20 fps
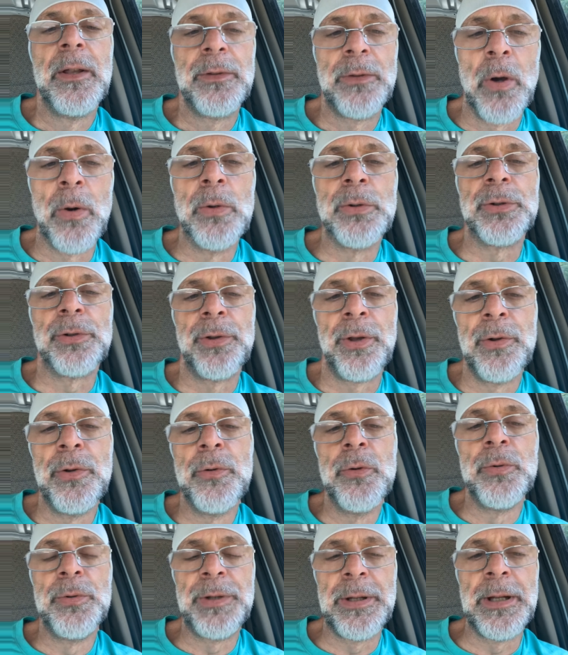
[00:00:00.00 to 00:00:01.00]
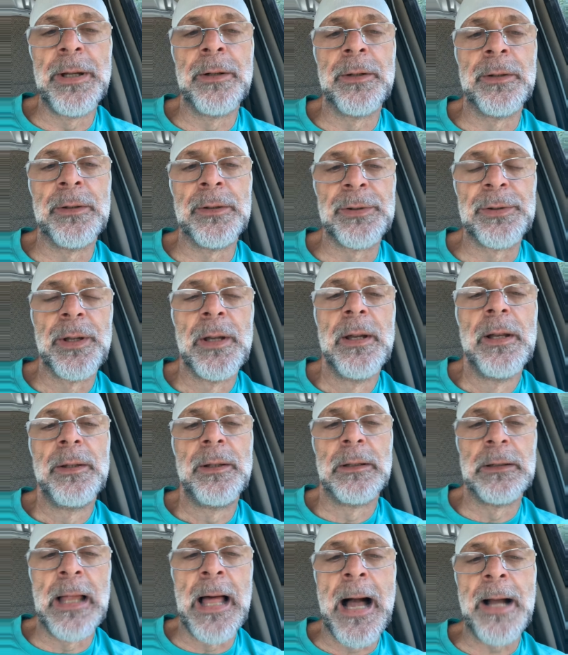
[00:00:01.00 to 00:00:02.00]
Those are the new tiers.
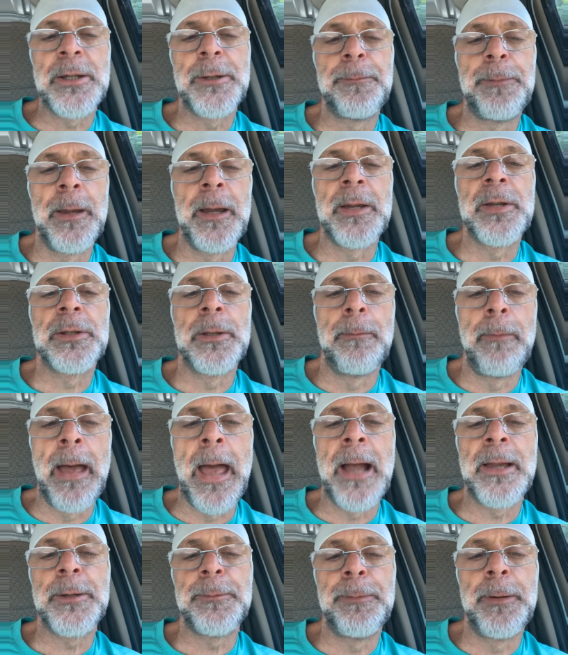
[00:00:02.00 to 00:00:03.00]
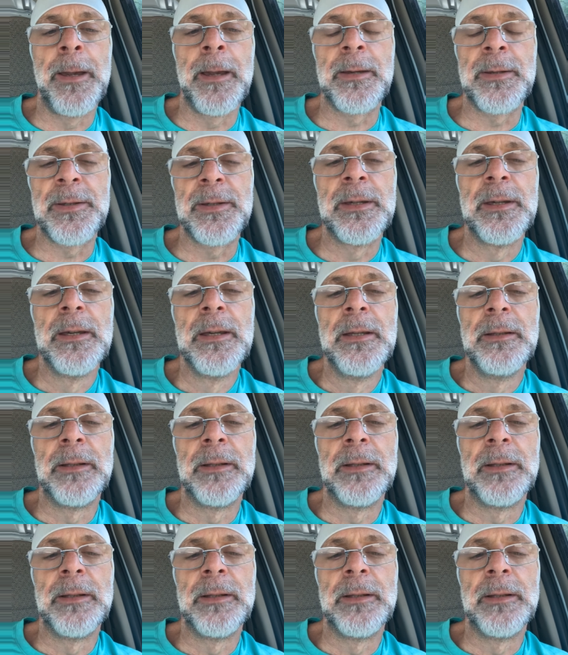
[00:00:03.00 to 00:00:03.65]
The Locks Picks, the Max Picks,